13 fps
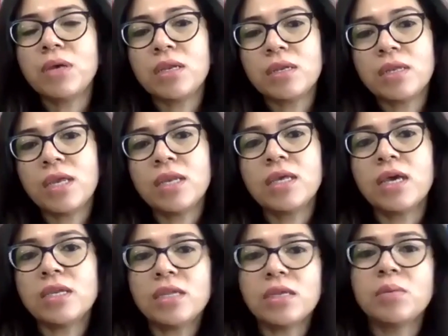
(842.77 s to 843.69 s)
and get
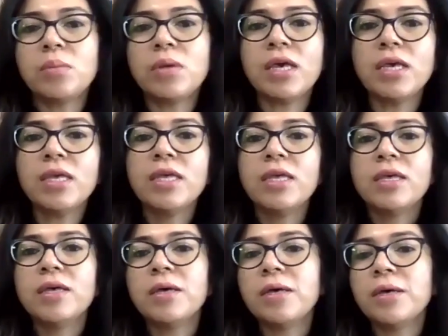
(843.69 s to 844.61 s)
guided by?
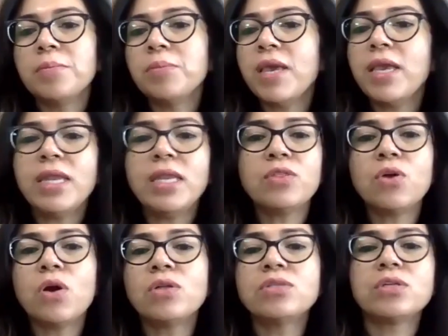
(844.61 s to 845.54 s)
Any
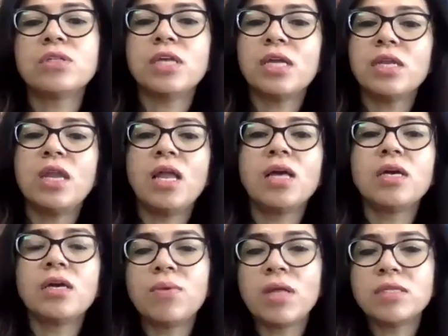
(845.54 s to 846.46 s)
thoughts on that?
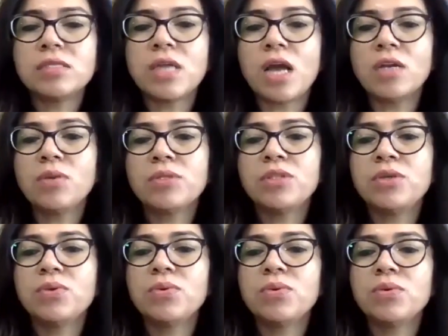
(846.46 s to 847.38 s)
Nilankur, I'll start with
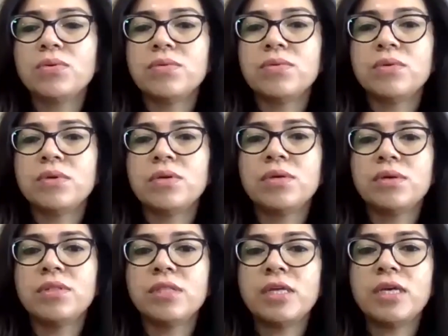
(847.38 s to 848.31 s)
you
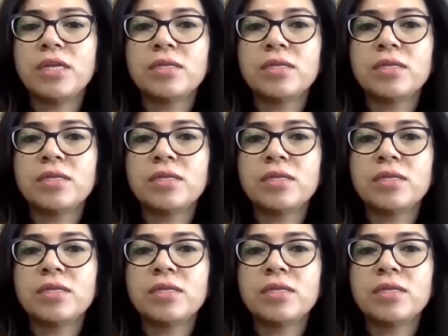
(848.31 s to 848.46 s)
on that.